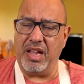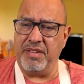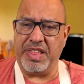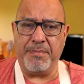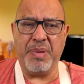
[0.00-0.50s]

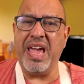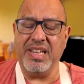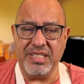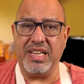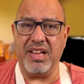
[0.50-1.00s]
they
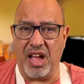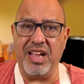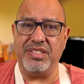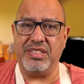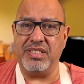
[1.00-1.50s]
painted
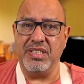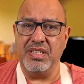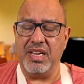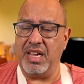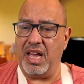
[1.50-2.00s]
us
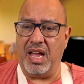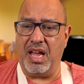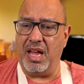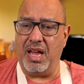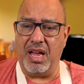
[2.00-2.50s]

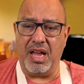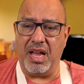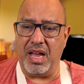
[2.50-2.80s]
a